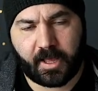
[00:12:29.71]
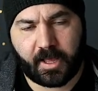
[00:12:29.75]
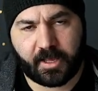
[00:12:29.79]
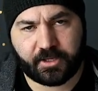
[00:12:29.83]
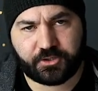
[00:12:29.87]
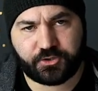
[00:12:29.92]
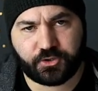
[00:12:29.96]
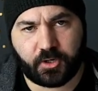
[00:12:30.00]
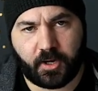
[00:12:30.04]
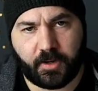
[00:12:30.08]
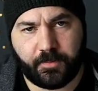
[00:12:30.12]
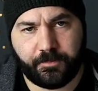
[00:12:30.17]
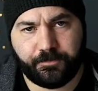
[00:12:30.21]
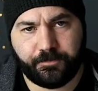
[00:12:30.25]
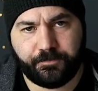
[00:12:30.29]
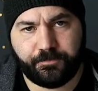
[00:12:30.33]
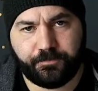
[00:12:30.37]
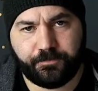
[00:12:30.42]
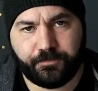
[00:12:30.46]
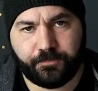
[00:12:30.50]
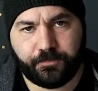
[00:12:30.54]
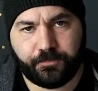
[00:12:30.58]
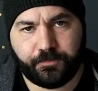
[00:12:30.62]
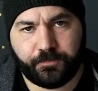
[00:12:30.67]
That's right.
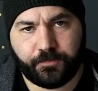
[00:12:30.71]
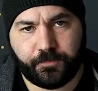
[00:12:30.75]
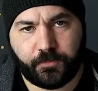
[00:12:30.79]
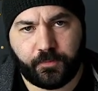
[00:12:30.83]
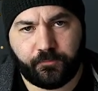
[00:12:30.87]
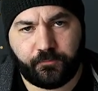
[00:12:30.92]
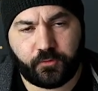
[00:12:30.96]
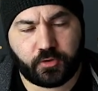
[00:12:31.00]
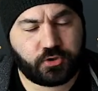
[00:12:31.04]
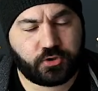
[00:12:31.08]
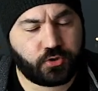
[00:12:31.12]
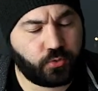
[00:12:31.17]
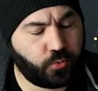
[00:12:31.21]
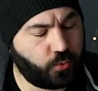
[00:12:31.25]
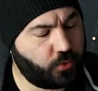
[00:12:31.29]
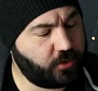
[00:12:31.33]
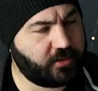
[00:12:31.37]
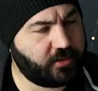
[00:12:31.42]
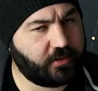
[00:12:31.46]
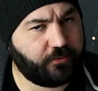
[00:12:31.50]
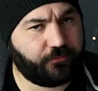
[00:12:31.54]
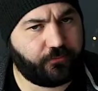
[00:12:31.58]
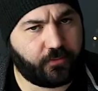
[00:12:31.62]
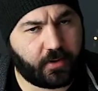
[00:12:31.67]
For
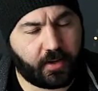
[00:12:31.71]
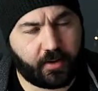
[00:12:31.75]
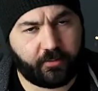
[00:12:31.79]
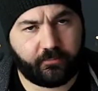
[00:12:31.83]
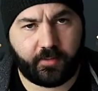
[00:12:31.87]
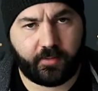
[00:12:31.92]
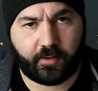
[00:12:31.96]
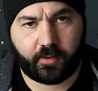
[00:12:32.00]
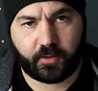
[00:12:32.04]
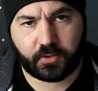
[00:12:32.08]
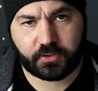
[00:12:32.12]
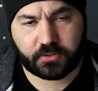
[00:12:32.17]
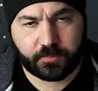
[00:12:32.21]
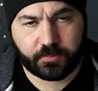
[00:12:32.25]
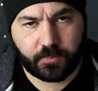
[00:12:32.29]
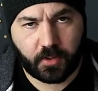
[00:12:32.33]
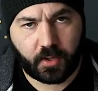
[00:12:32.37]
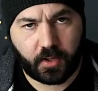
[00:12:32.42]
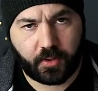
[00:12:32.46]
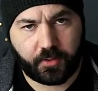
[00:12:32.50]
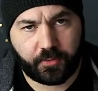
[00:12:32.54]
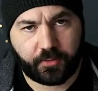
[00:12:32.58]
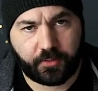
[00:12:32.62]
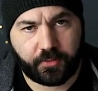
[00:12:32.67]
$25 a
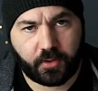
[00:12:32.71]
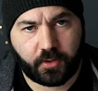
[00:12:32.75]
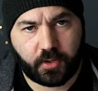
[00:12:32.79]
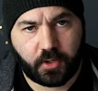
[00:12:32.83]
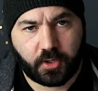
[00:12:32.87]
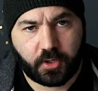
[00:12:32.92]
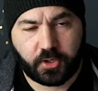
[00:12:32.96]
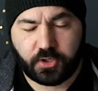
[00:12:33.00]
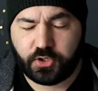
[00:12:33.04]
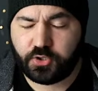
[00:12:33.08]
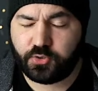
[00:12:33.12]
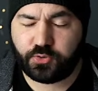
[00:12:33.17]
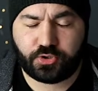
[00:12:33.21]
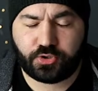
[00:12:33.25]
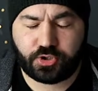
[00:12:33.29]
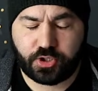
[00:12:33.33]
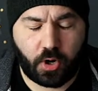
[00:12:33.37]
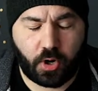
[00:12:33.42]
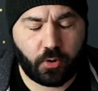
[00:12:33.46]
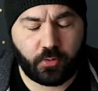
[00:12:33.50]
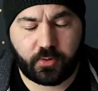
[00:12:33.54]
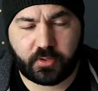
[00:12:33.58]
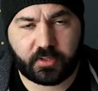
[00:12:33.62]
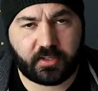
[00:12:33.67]
month, you
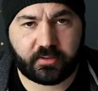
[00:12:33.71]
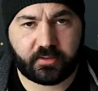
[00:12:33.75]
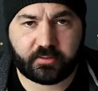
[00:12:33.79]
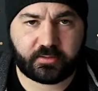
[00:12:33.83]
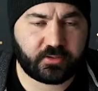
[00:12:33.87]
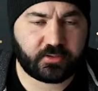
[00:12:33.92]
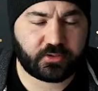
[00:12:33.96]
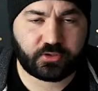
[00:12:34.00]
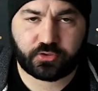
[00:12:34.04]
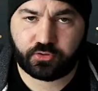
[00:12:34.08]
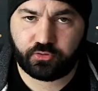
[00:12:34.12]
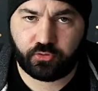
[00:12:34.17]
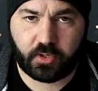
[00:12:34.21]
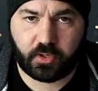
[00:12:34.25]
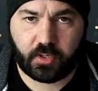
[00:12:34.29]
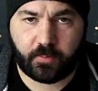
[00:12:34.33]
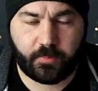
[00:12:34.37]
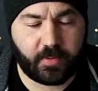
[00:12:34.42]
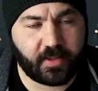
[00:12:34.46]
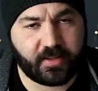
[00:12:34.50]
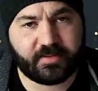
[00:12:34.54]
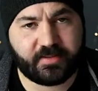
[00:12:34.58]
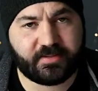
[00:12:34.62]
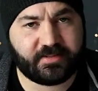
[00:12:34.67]
don't get to
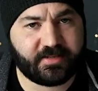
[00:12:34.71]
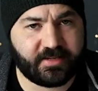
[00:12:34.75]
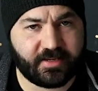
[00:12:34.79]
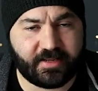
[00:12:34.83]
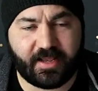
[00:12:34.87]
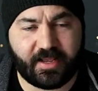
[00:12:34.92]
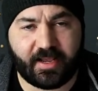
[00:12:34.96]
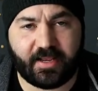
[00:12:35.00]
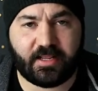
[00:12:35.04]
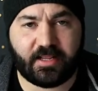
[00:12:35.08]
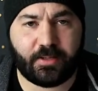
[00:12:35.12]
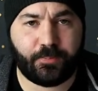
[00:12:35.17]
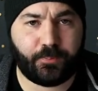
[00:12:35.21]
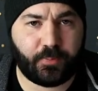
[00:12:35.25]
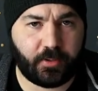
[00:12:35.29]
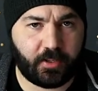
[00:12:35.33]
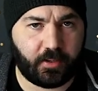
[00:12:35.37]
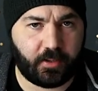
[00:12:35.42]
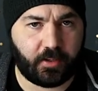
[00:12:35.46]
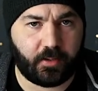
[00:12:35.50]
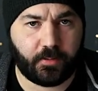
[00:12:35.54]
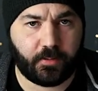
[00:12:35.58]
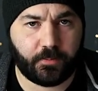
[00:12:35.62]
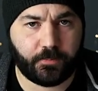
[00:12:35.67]
stream in
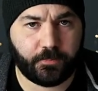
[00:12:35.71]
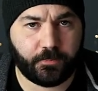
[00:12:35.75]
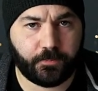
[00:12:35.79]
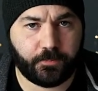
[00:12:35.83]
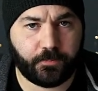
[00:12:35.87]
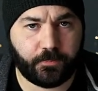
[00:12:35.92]
1080p.